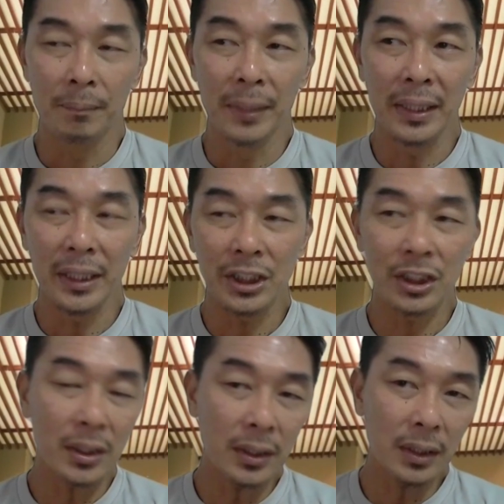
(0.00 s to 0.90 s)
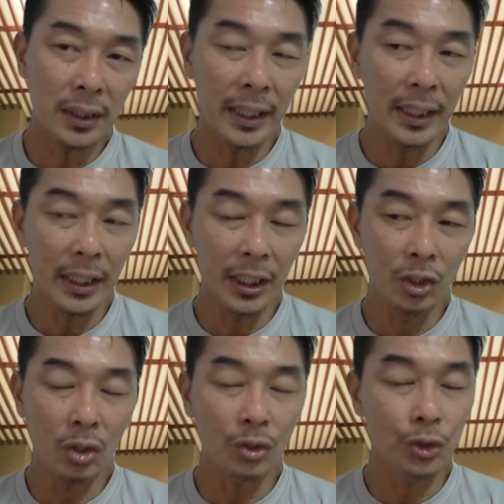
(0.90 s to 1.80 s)
Malaysian, they
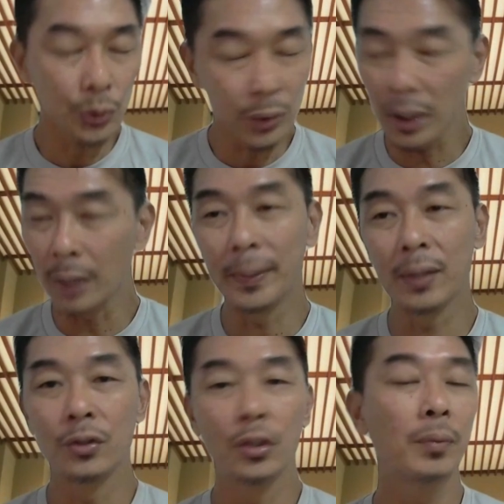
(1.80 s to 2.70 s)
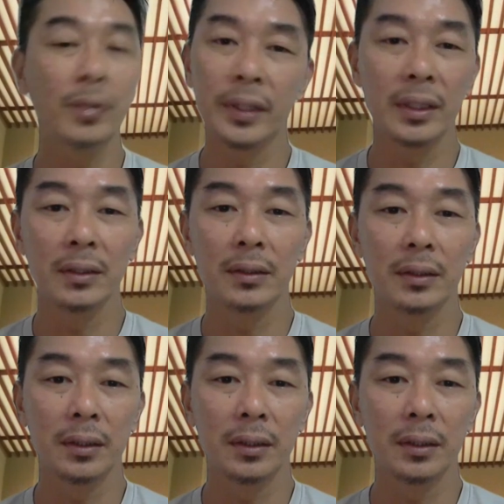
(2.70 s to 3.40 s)
not sure about Nürburgring.